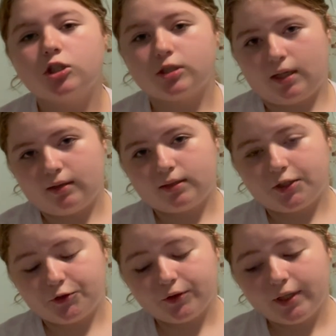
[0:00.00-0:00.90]
So
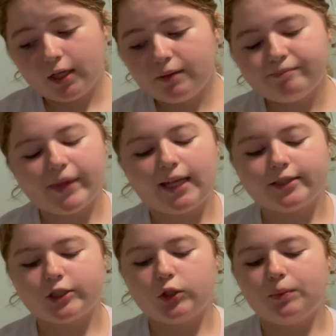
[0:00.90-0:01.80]
that's really good, and
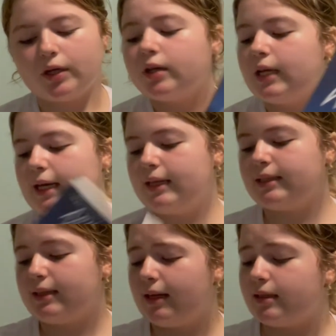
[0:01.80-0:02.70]
it's a new book, and
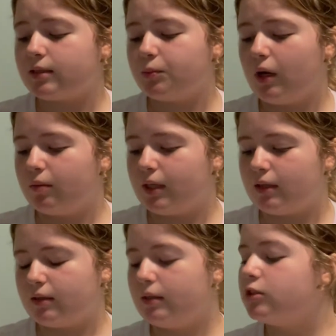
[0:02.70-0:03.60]
I think it's probably
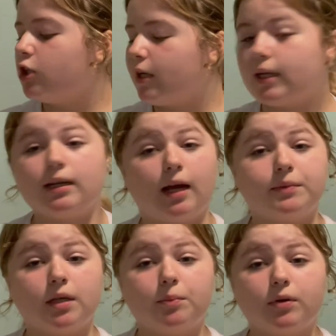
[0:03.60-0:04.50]
gonna start getting
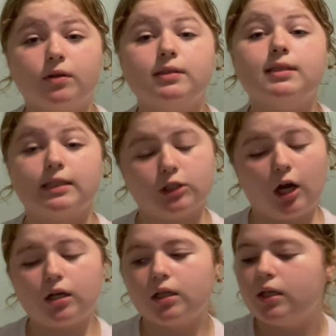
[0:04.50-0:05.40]
hyped up on
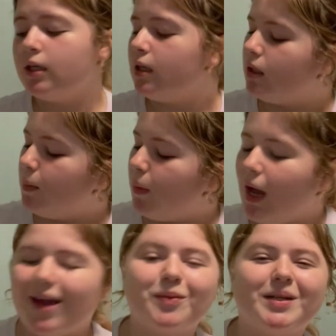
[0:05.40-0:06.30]
TikTok. But
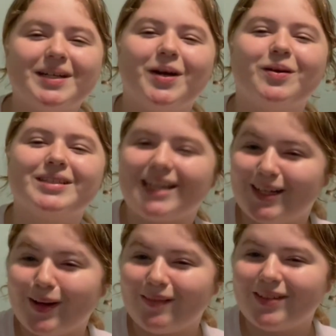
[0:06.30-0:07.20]
I wouldn't know because I
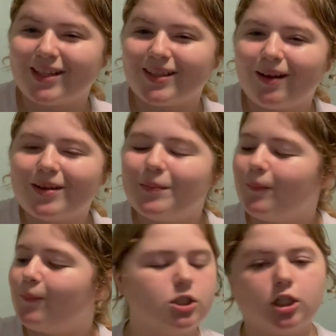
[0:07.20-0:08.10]
don't have TikTok.
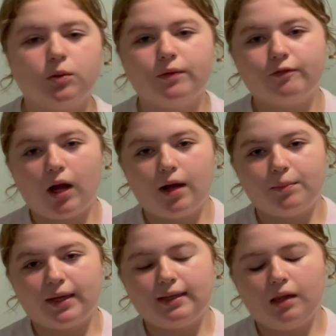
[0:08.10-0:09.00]
Genuine Fraud
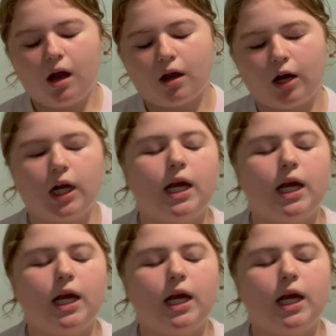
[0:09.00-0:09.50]
by E. Lockhart.